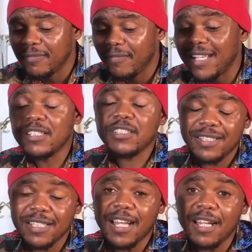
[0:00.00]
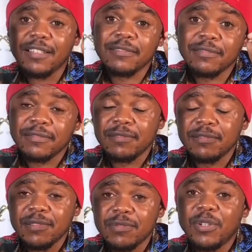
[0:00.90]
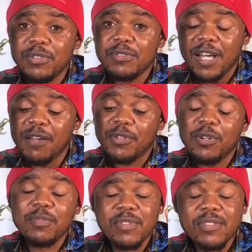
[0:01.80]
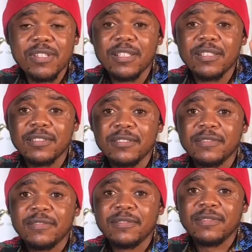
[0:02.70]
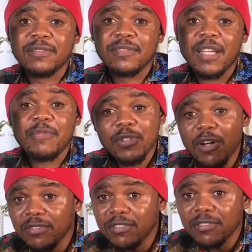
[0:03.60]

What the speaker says: It's critical for you to have your own music. If you don't,